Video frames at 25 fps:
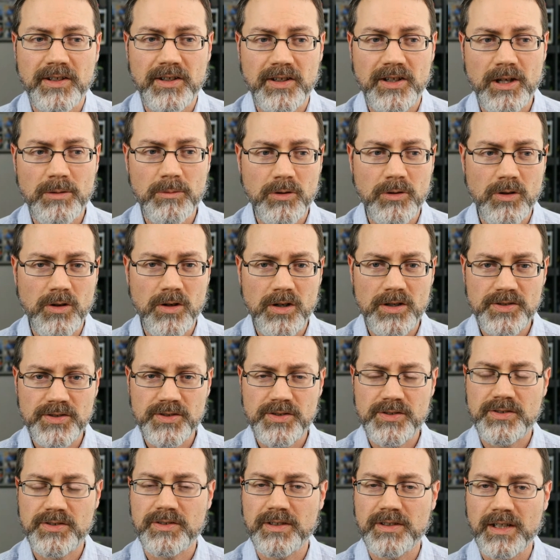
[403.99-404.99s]
come
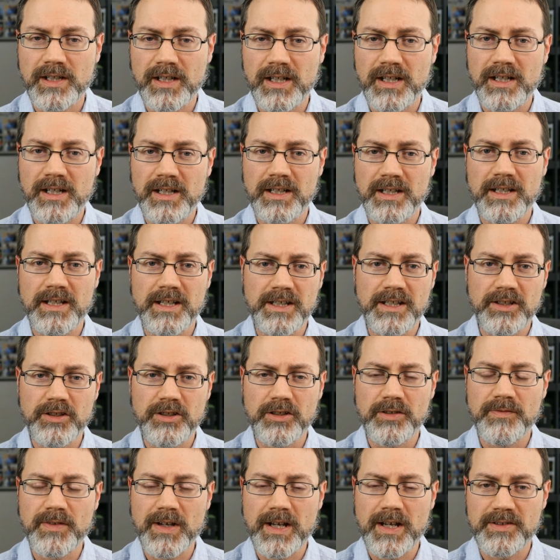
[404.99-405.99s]
across any
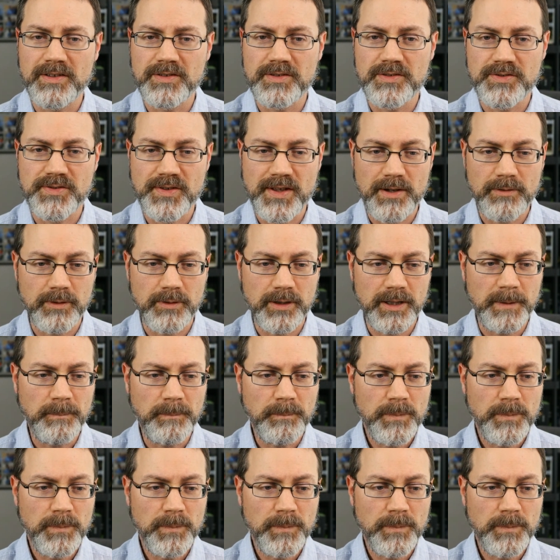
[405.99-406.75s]
good values that way.